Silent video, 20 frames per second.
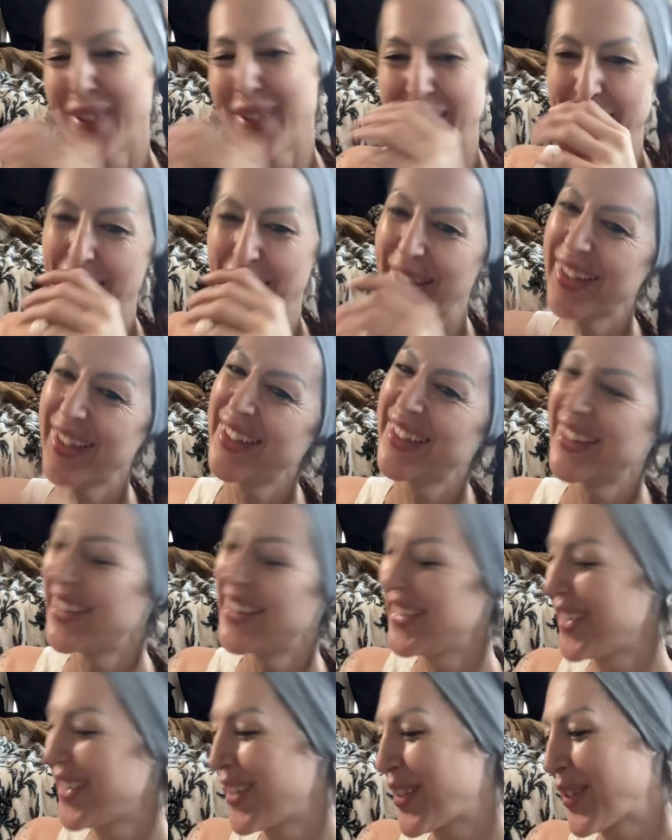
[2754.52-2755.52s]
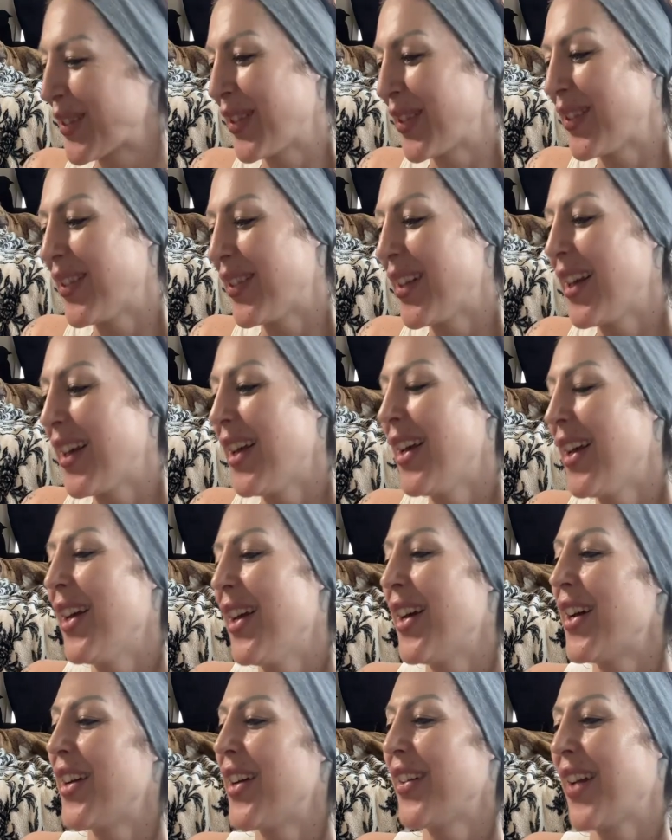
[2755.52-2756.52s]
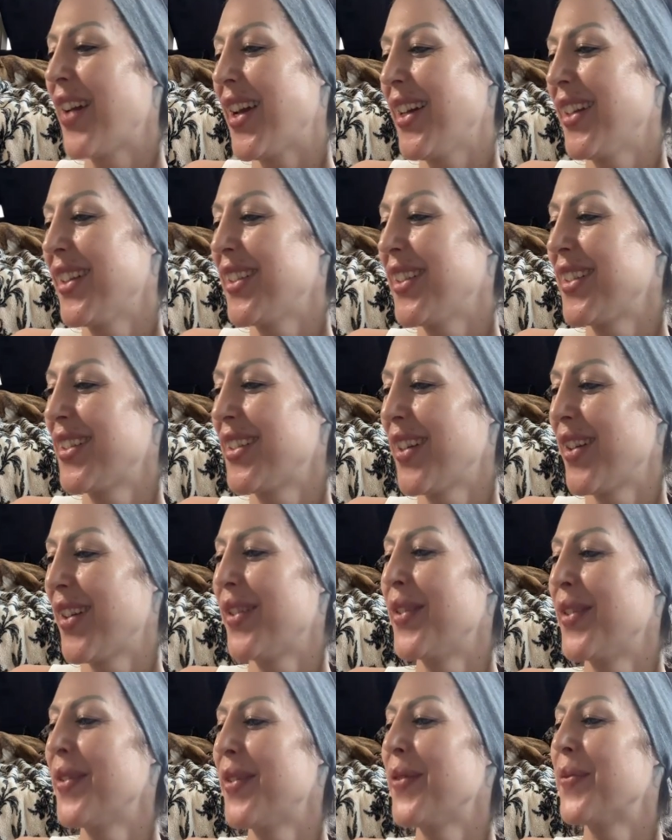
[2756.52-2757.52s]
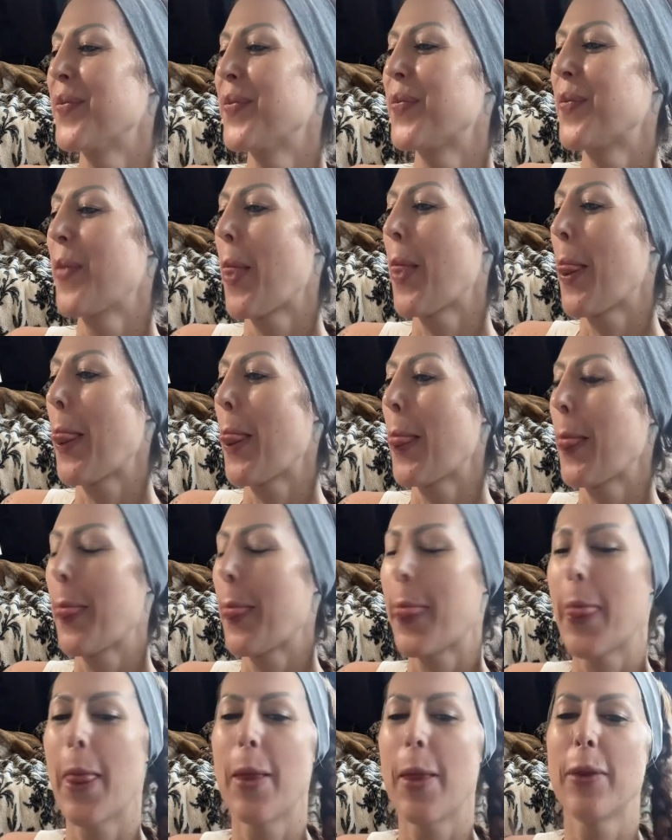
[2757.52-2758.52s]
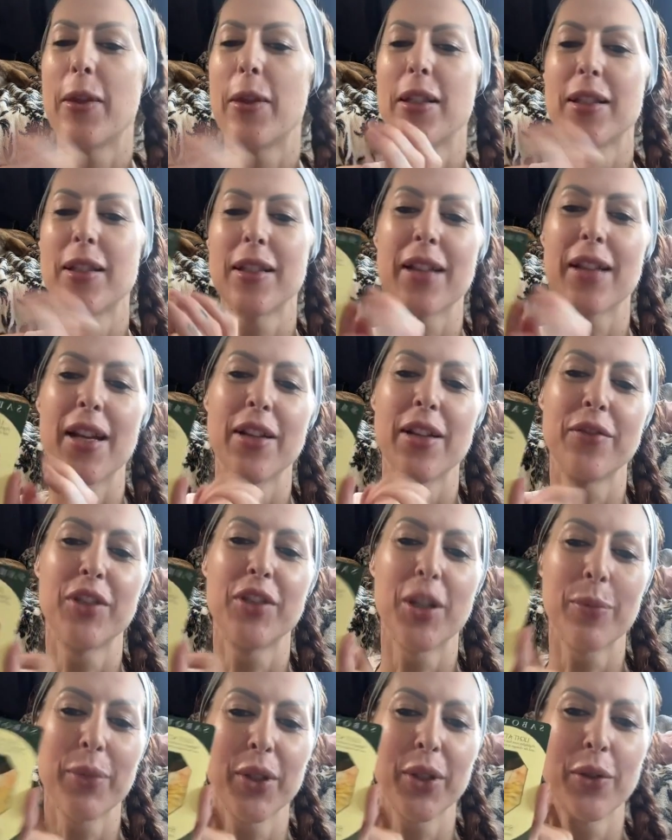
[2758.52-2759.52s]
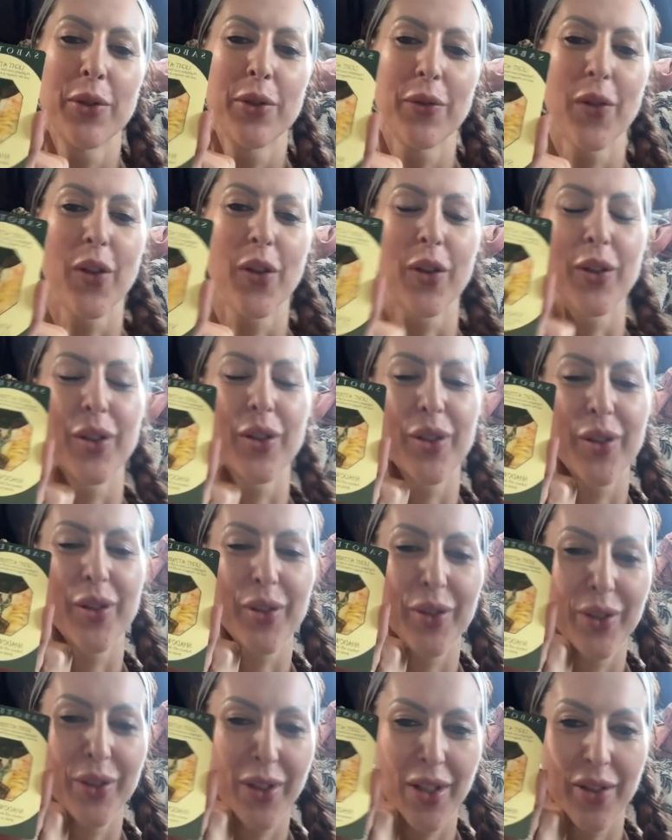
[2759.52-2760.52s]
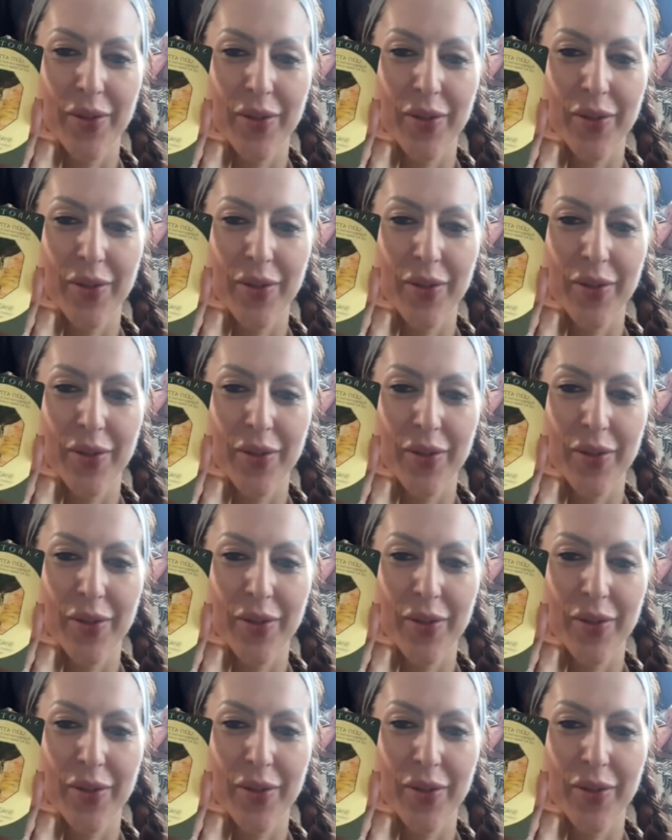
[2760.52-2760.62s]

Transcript: Sorry, she's so cute. Okay, so this is kind of jumping over the hurdle